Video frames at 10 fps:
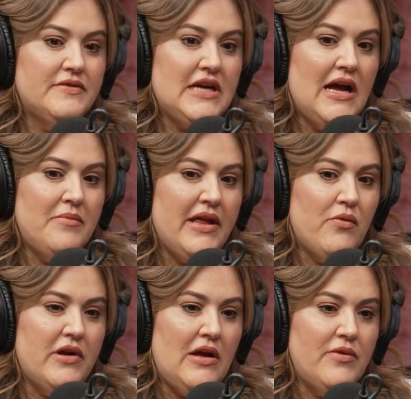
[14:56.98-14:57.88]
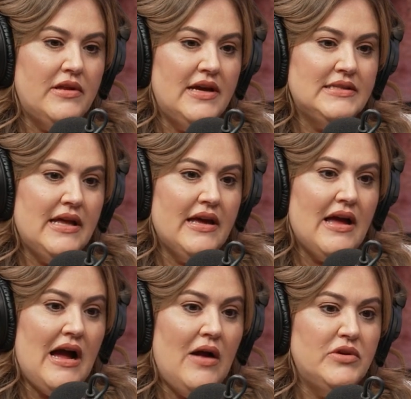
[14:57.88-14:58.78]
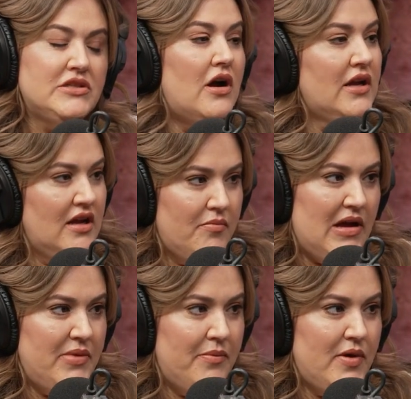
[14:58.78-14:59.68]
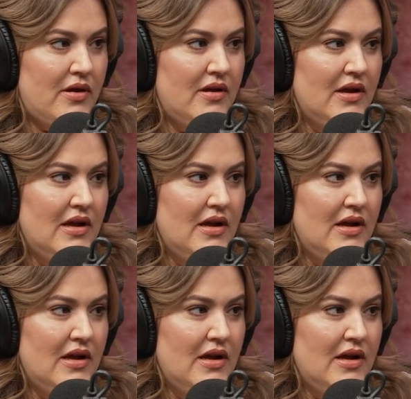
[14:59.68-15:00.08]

of time like when I realized like I was talking about people,